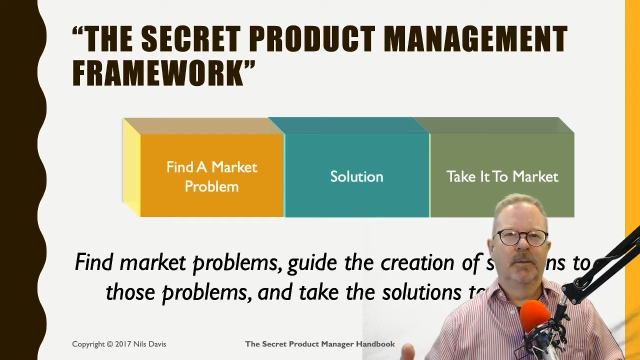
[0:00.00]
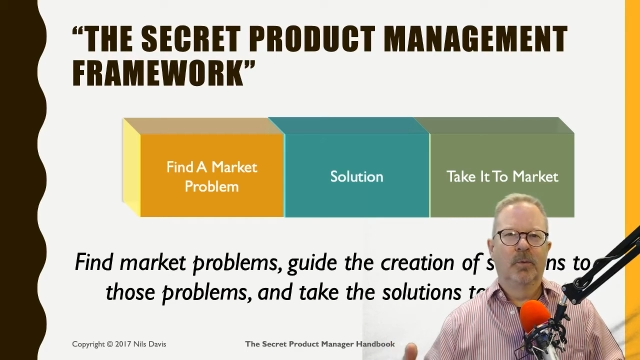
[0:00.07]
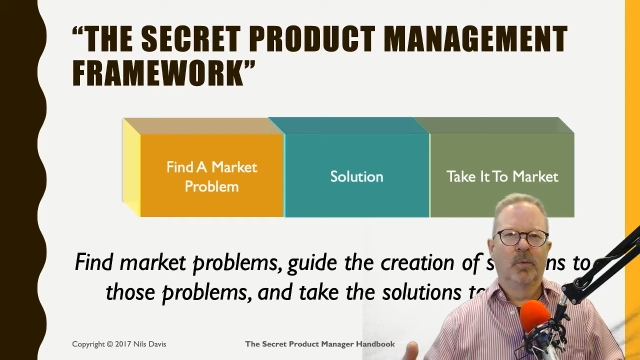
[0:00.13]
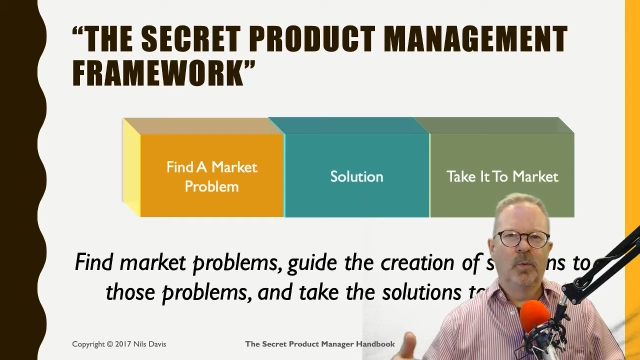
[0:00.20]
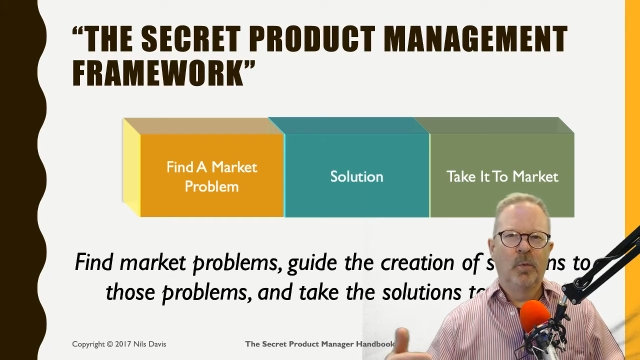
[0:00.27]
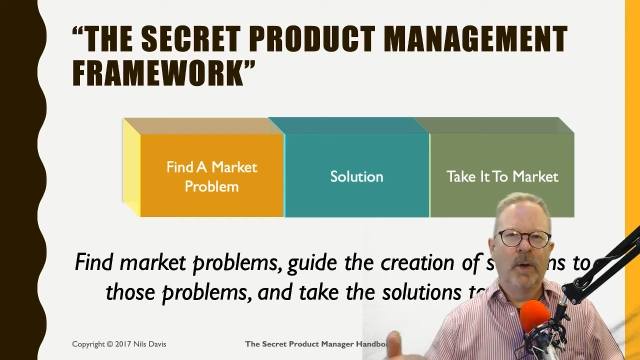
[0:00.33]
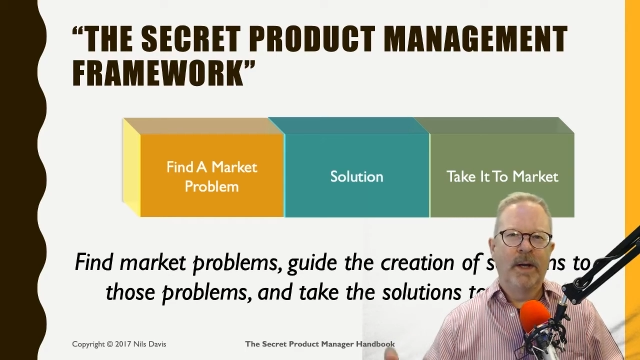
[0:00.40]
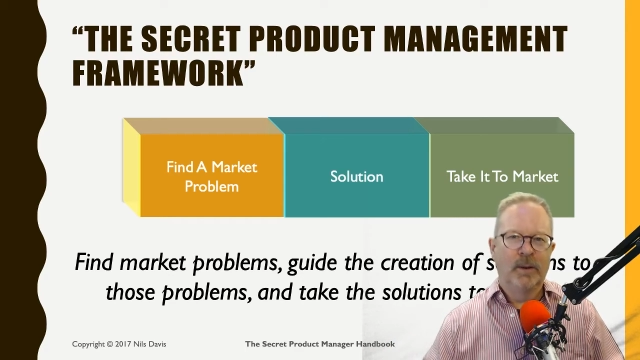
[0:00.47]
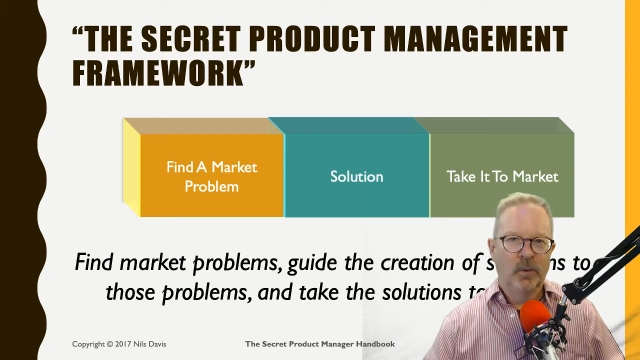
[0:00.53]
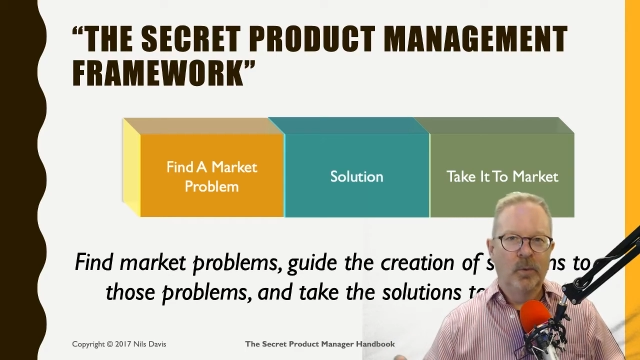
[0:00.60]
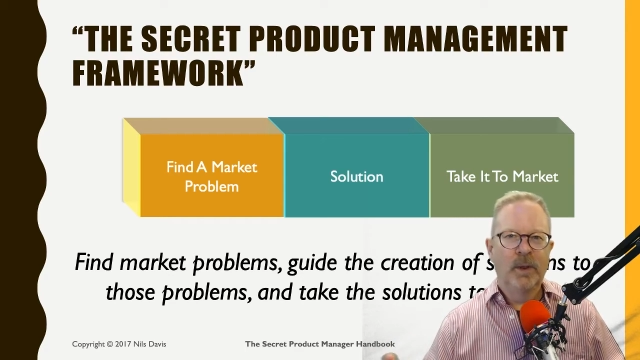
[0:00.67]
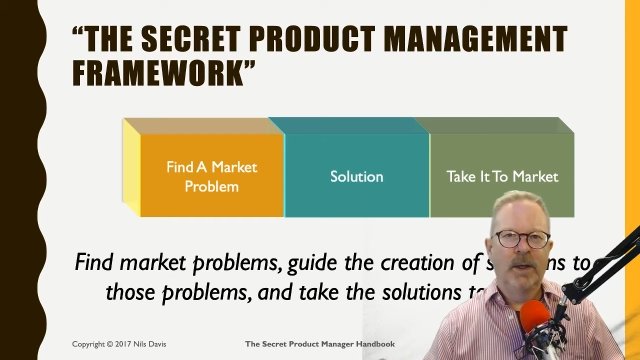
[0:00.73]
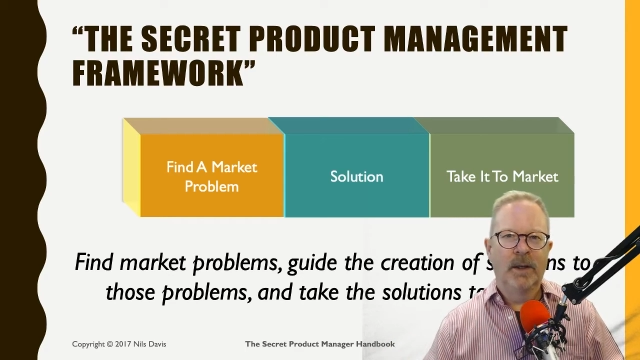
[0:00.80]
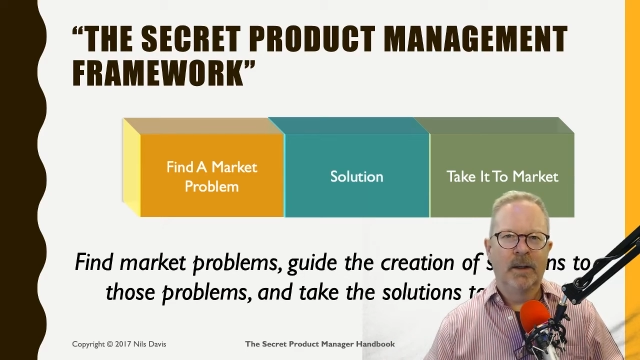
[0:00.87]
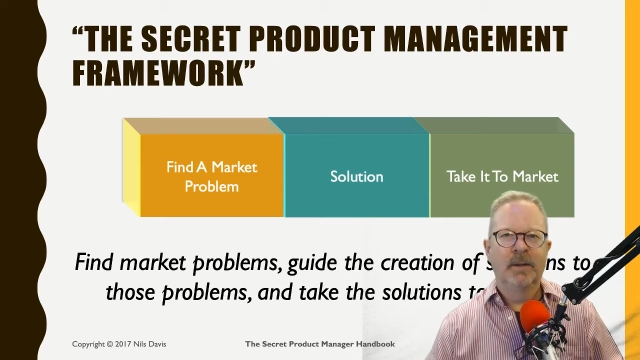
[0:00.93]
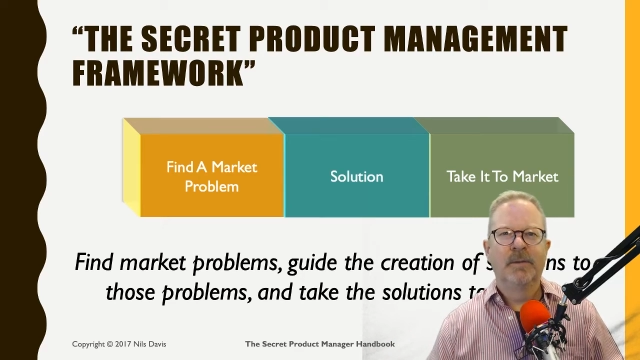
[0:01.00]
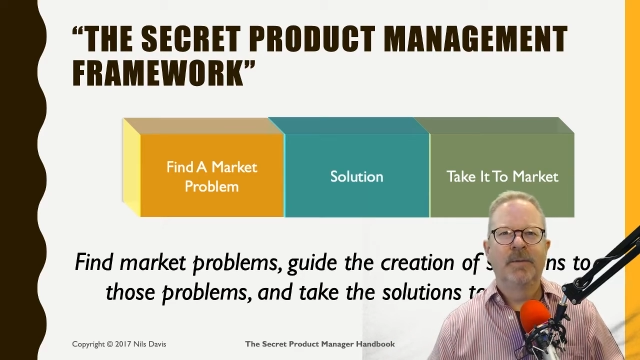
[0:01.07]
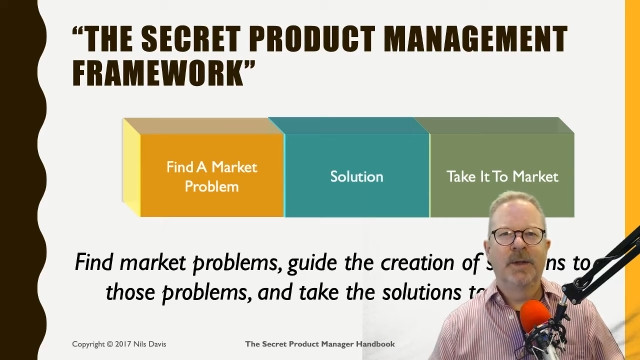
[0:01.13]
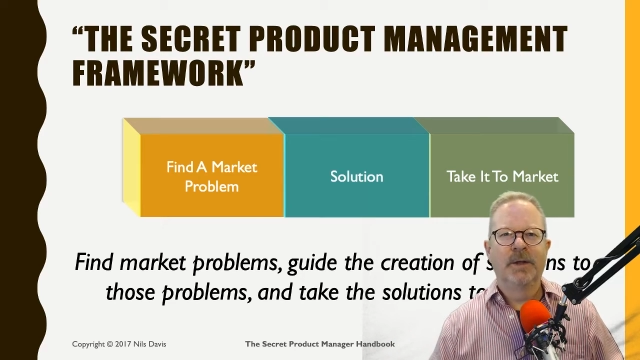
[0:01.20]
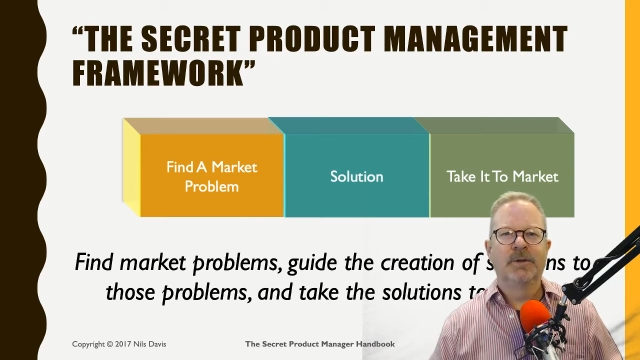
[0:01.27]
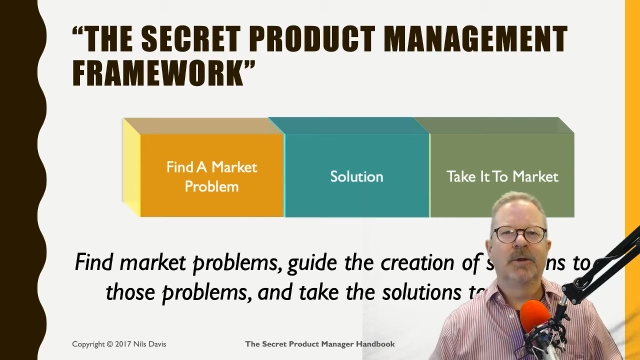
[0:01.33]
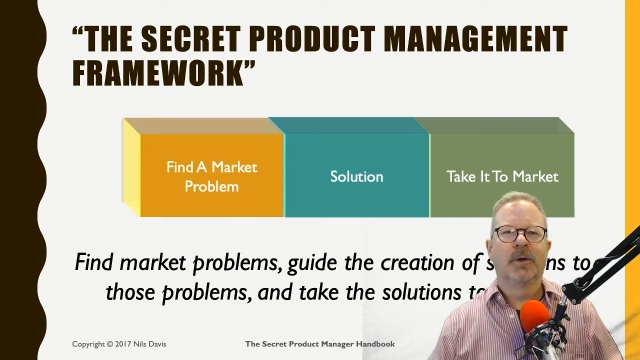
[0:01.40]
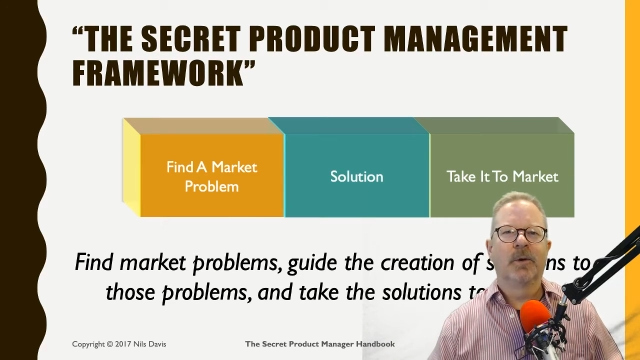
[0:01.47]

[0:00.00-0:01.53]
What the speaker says: way to win is,